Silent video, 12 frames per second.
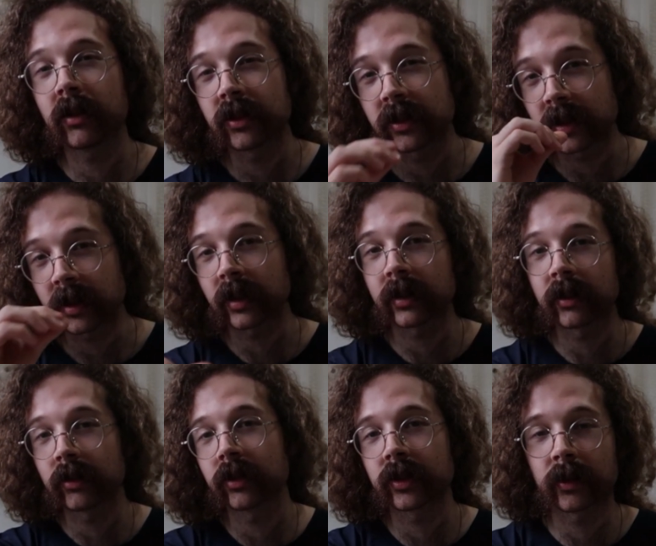oh, there's a slight
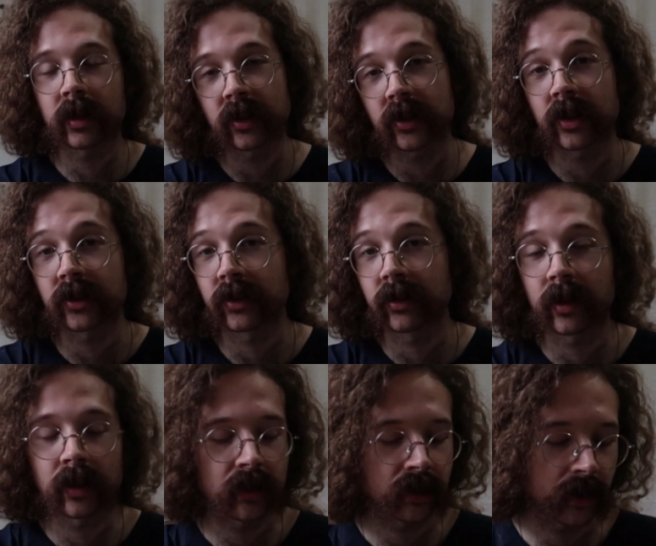tingle or something. This has
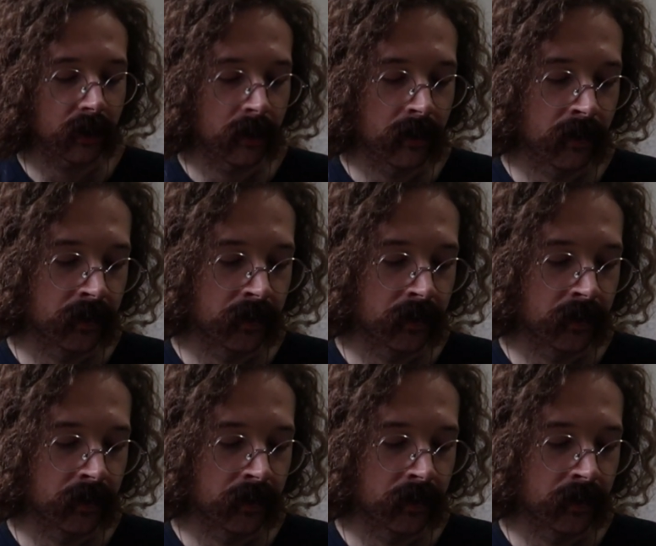nothing. So